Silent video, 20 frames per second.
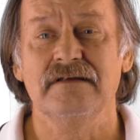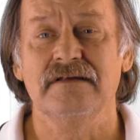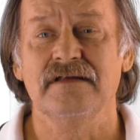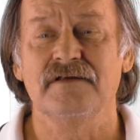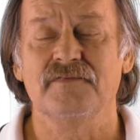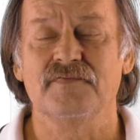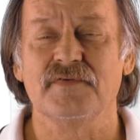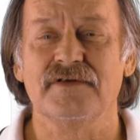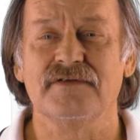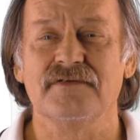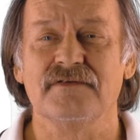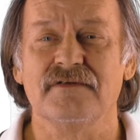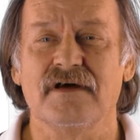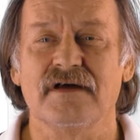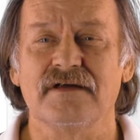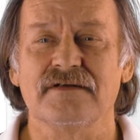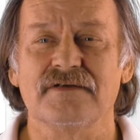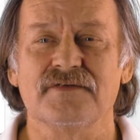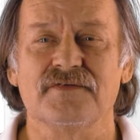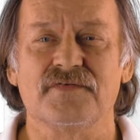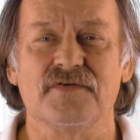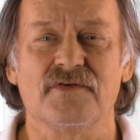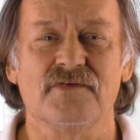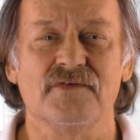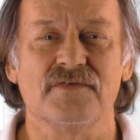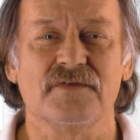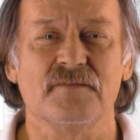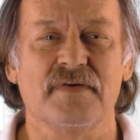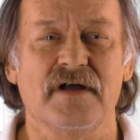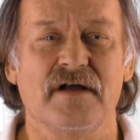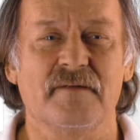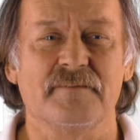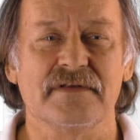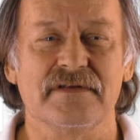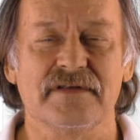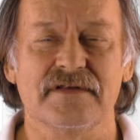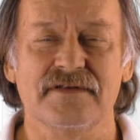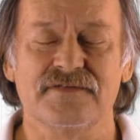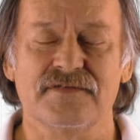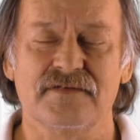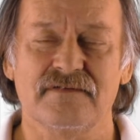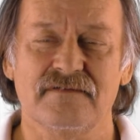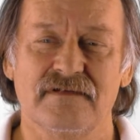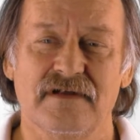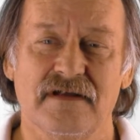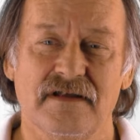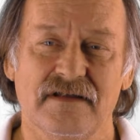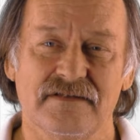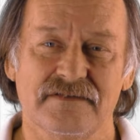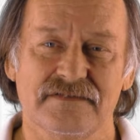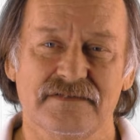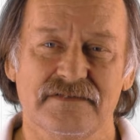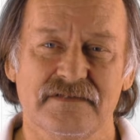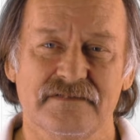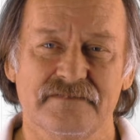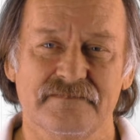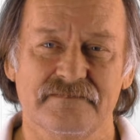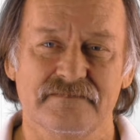if we do not control the population rise.